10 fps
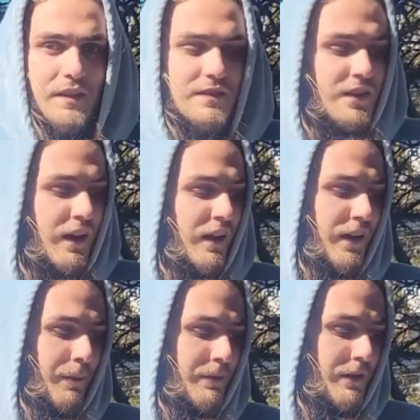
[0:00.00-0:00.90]

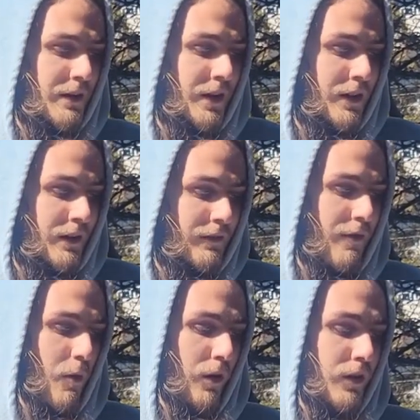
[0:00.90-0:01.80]
Time
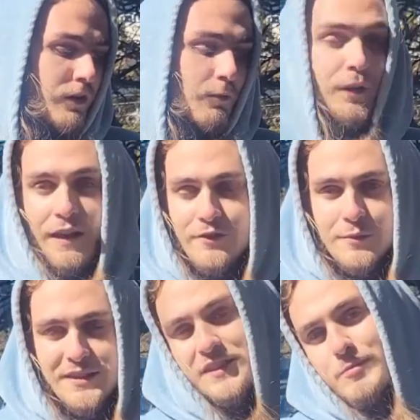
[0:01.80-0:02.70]
for what
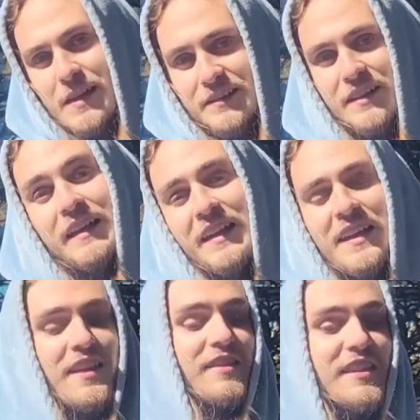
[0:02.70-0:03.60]
everyone is expecting,
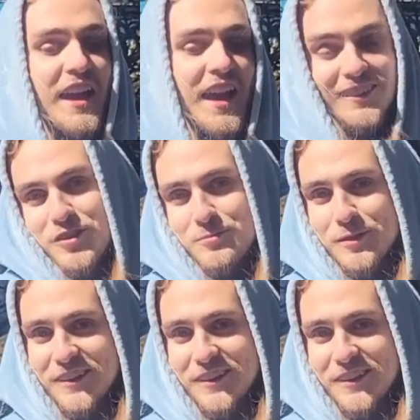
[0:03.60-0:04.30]
the actual